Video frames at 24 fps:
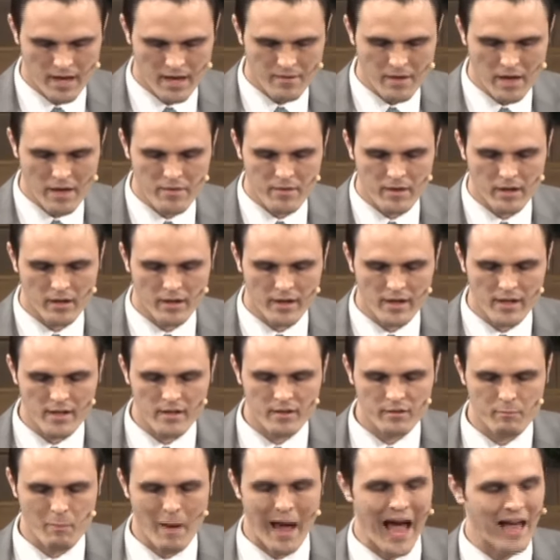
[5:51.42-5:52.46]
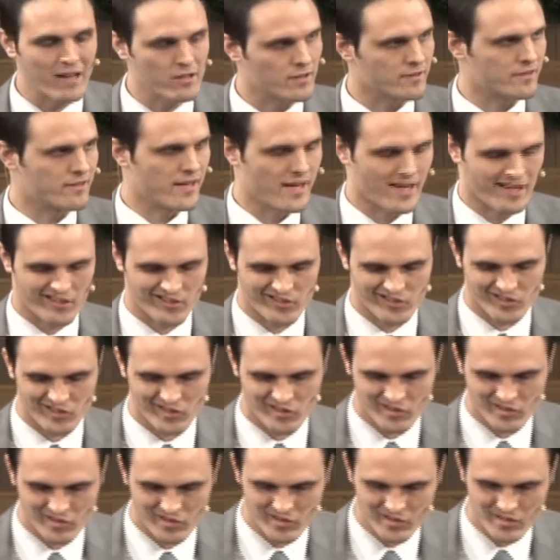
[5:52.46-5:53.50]
And then there is
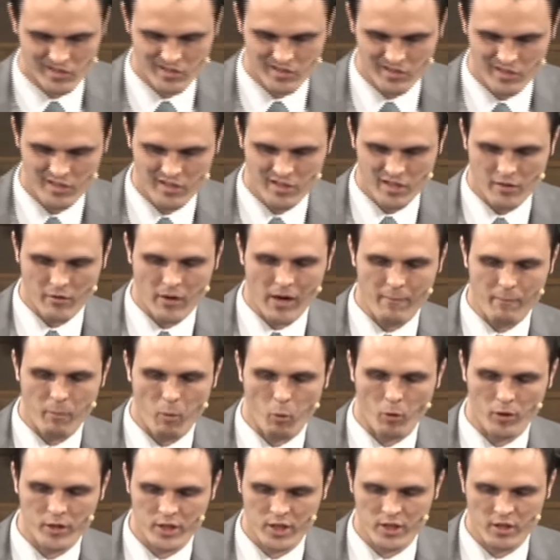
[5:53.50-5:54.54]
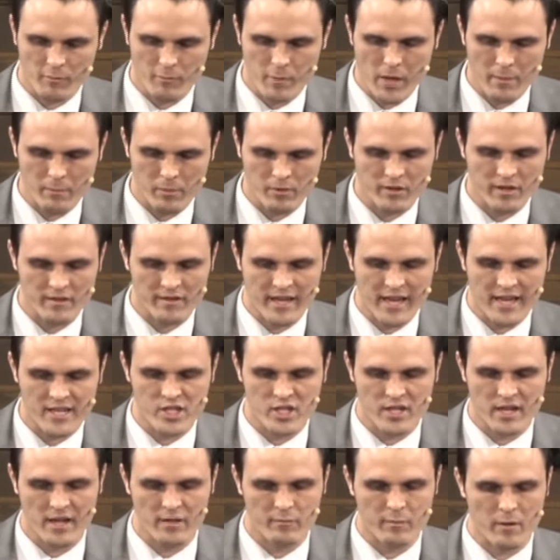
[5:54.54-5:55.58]
politics. A great portion of people's
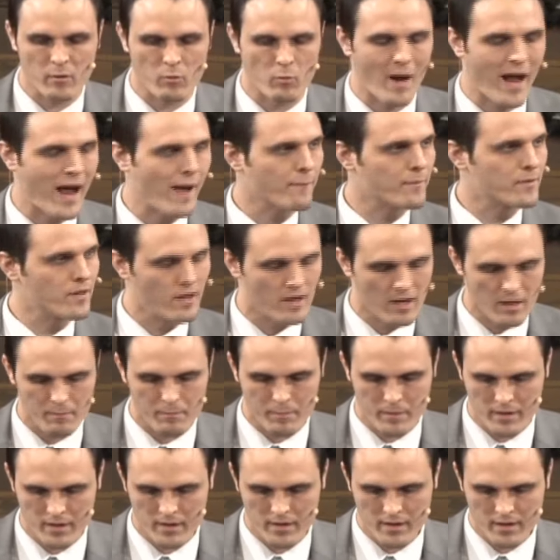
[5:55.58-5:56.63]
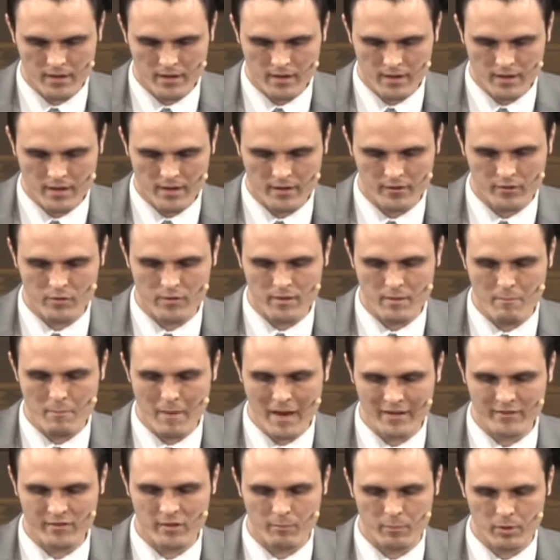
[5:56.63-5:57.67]
attention has been wrapped up into the
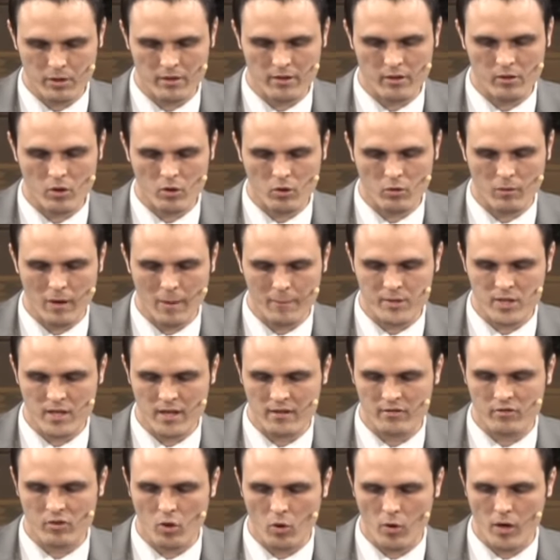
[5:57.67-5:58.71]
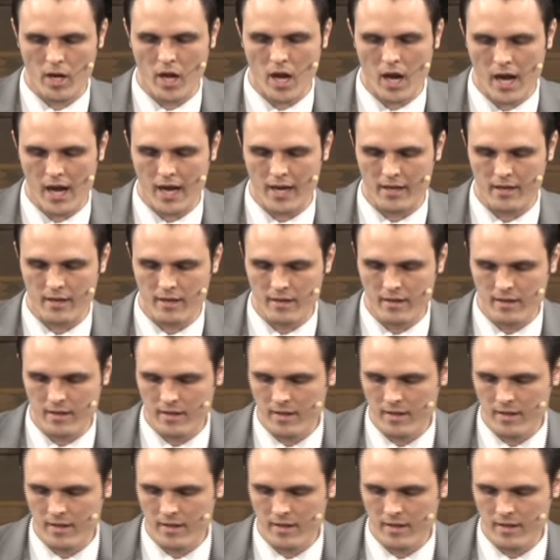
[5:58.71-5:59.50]
mess of political corruption that is going on.